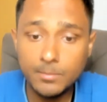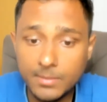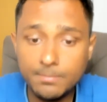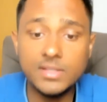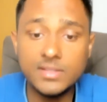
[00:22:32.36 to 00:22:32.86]

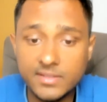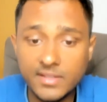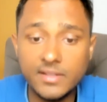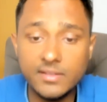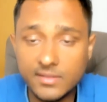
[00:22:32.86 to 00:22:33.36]
people, the
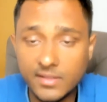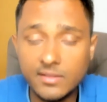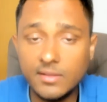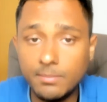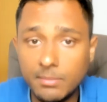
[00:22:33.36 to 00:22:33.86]
gen
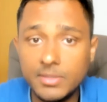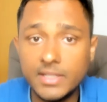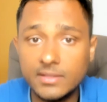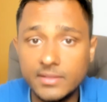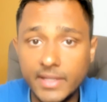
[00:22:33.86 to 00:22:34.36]
general
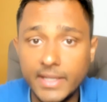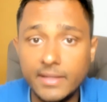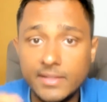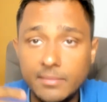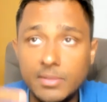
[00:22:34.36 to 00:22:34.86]
public, they
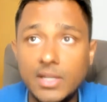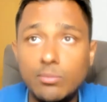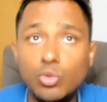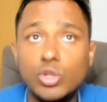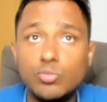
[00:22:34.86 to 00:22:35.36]
they
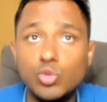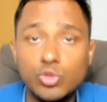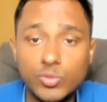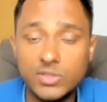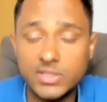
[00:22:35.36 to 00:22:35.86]
become more and more
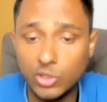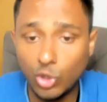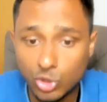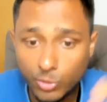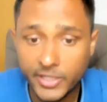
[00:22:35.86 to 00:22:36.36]
spiritual, then
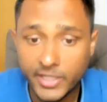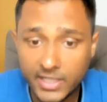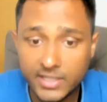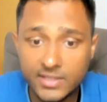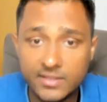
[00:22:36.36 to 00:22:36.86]

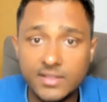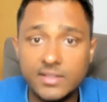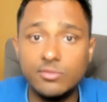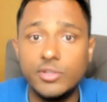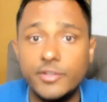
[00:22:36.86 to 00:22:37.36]
automatically these
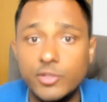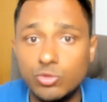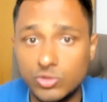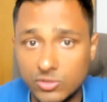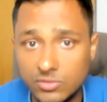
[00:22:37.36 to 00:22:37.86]
things will
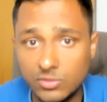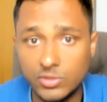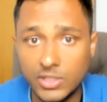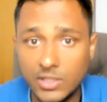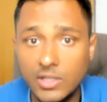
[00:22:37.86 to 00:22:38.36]
reduce.
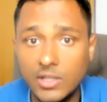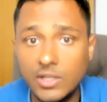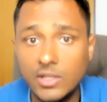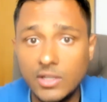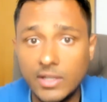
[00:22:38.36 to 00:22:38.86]
Okay,
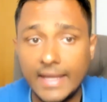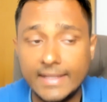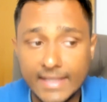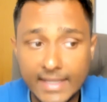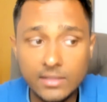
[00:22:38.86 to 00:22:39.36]

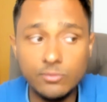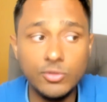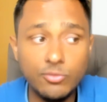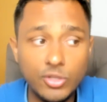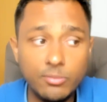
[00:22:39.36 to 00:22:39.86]
and then
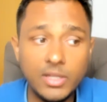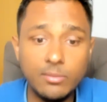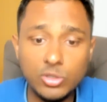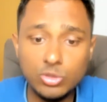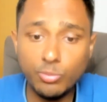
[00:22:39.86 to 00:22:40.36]
we will be
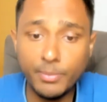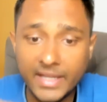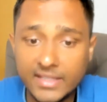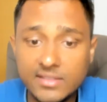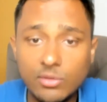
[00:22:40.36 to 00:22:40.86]
able to
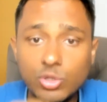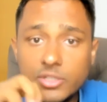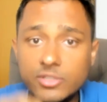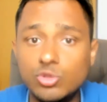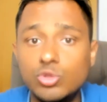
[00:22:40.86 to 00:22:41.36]
manage our
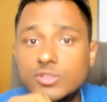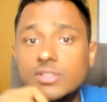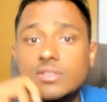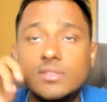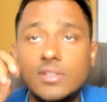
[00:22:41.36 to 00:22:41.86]

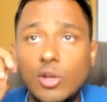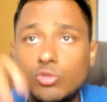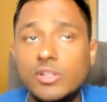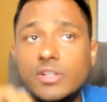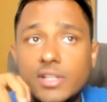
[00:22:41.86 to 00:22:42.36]
resources
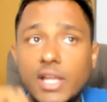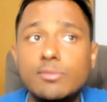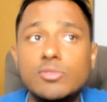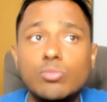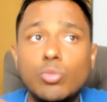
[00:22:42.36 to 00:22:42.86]
thousand
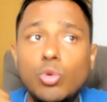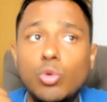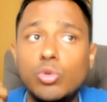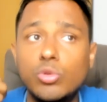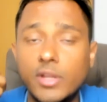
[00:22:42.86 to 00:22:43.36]
times
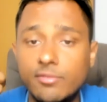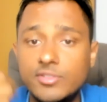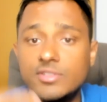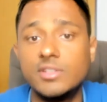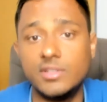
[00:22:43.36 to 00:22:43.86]
more
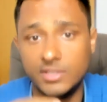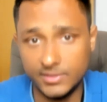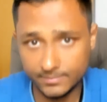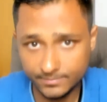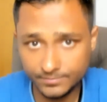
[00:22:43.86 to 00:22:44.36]
efficiently,
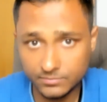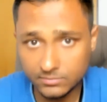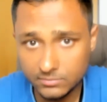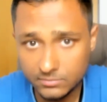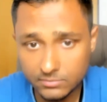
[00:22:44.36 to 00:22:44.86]

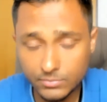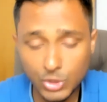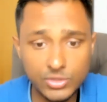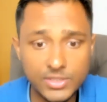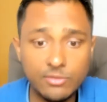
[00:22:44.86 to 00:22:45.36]

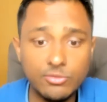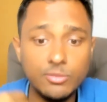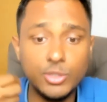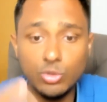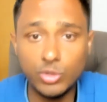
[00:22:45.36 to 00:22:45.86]
because there
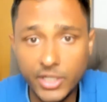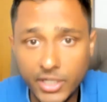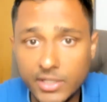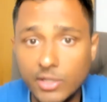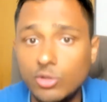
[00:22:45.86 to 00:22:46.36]
will be no
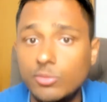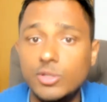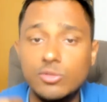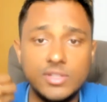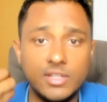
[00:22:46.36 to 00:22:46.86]
greed, there will be
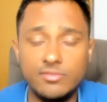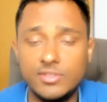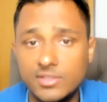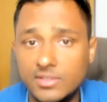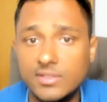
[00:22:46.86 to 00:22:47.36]
no
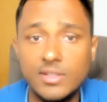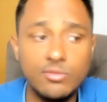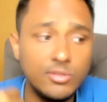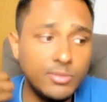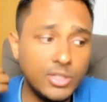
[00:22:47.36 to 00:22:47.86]
selfishness, there
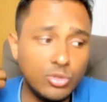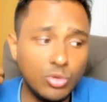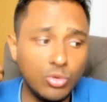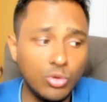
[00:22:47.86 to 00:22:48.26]
will be no